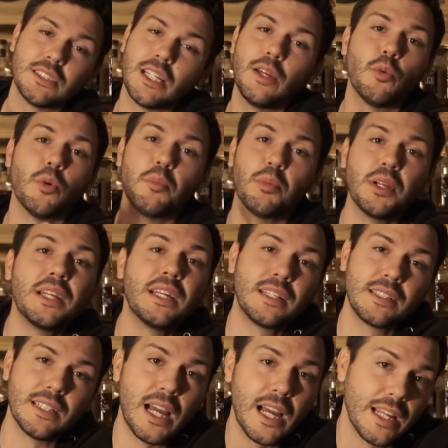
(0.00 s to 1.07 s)
hey, we're
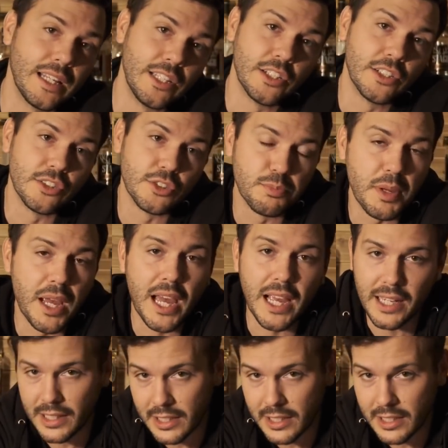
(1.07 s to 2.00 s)
bringing 9 years back,